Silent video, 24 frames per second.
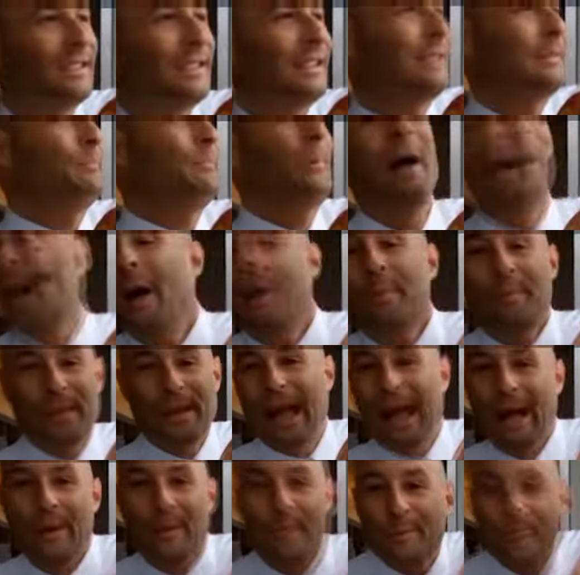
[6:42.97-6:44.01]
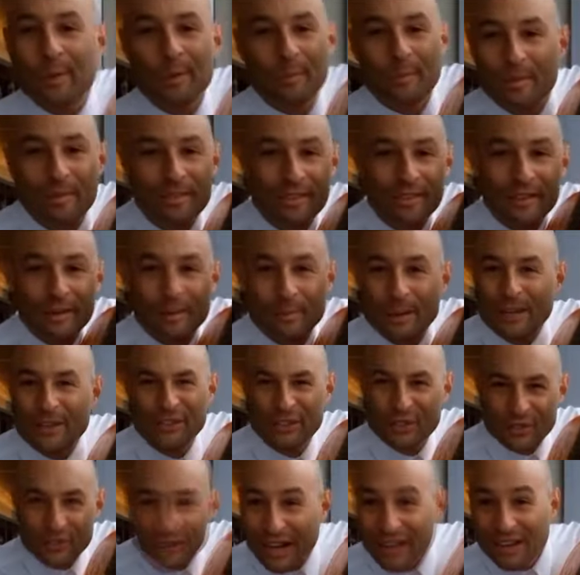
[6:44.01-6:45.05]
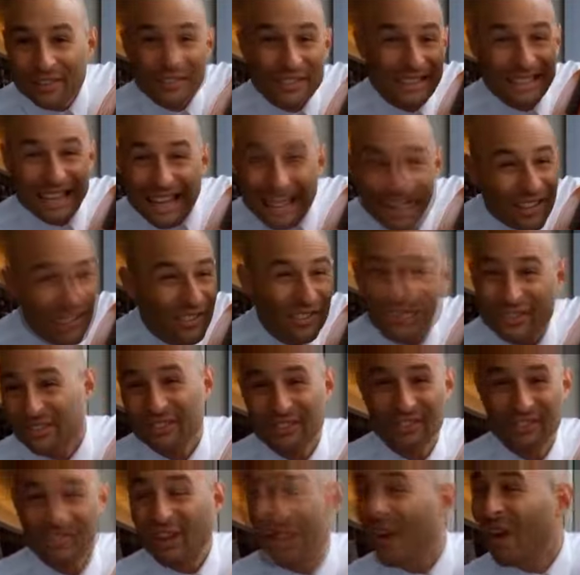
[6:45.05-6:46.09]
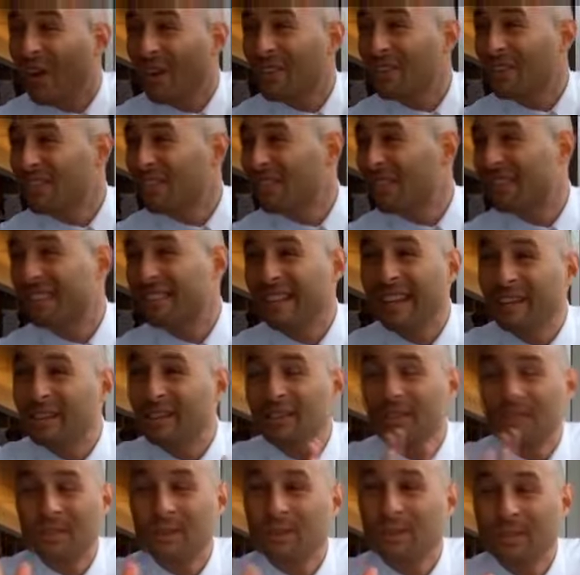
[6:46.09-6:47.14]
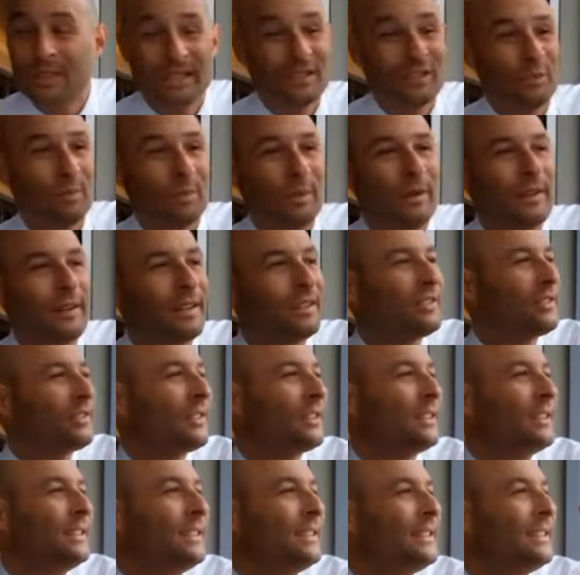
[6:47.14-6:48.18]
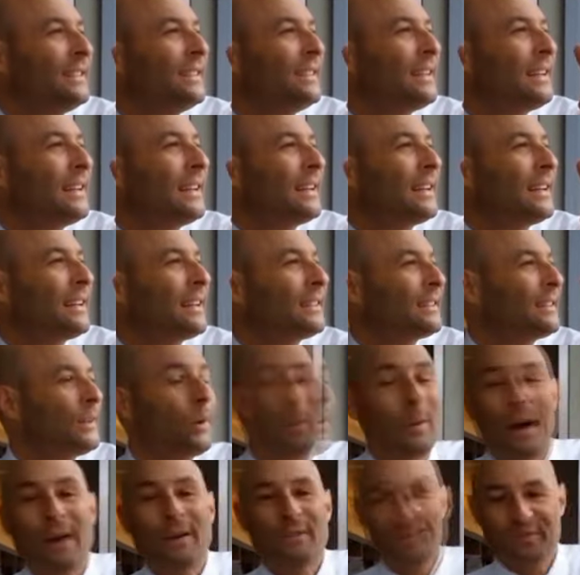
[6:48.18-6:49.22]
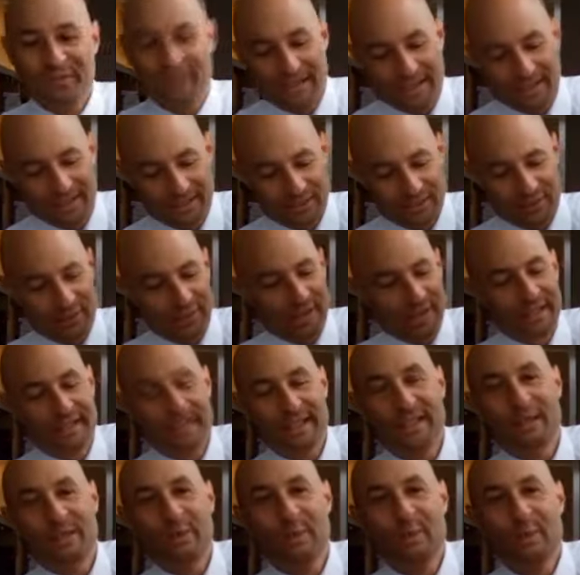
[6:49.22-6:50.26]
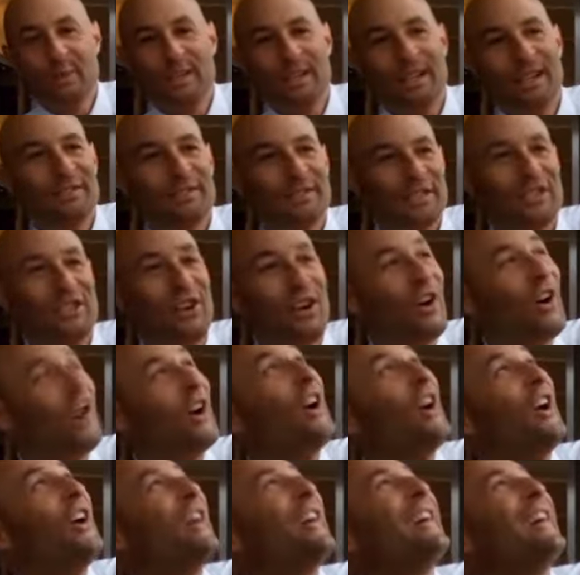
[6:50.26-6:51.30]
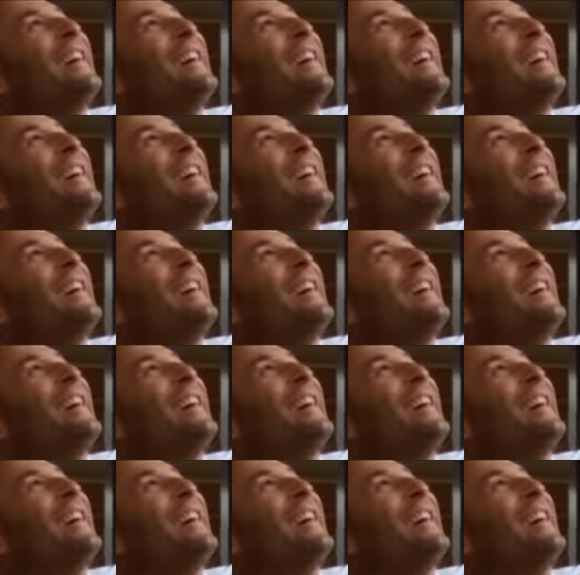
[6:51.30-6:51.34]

a pop album about surviving cancer, songs to take you through the experience. And go out and find this funky, cool love guitar